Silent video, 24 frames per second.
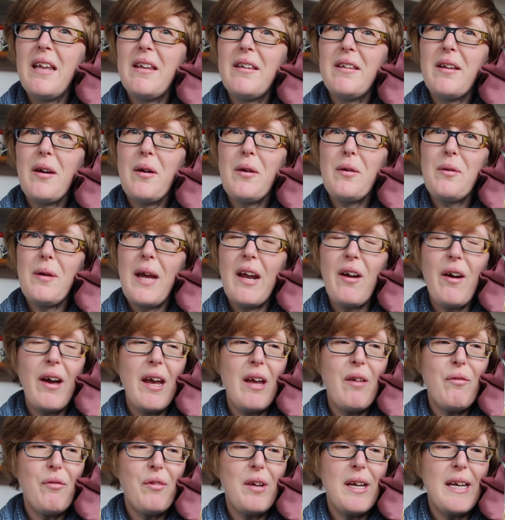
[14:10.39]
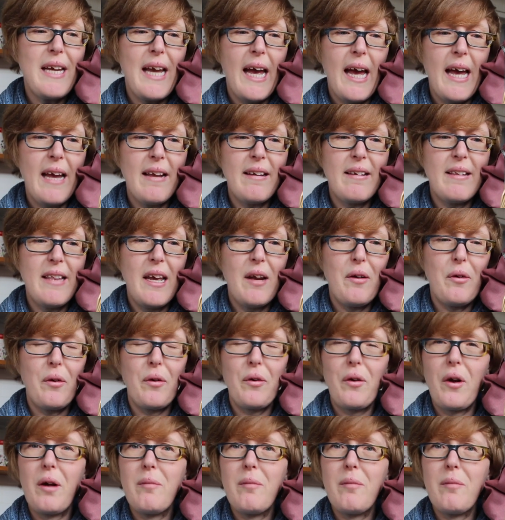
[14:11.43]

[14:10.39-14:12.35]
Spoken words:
So, and I have recast that on.